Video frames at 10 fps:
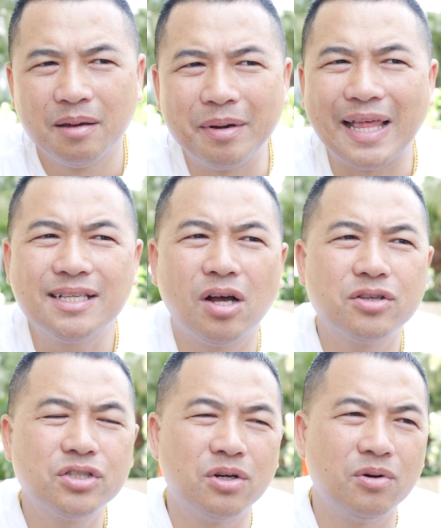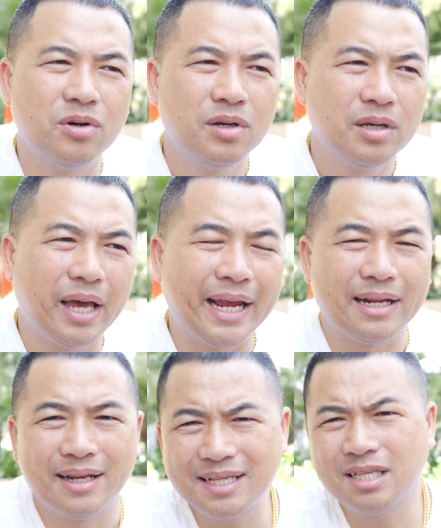But that's also a
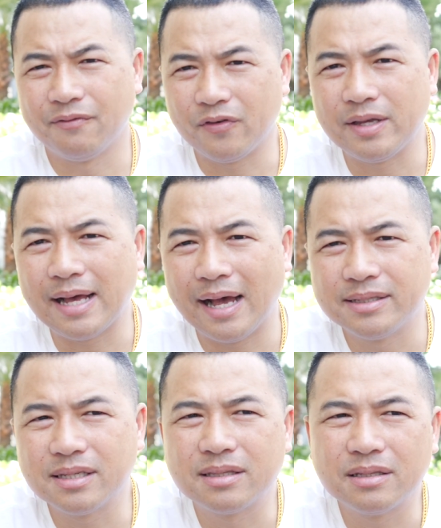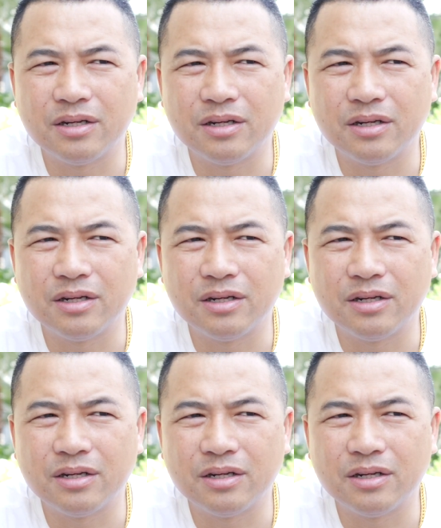lesson for you guys to,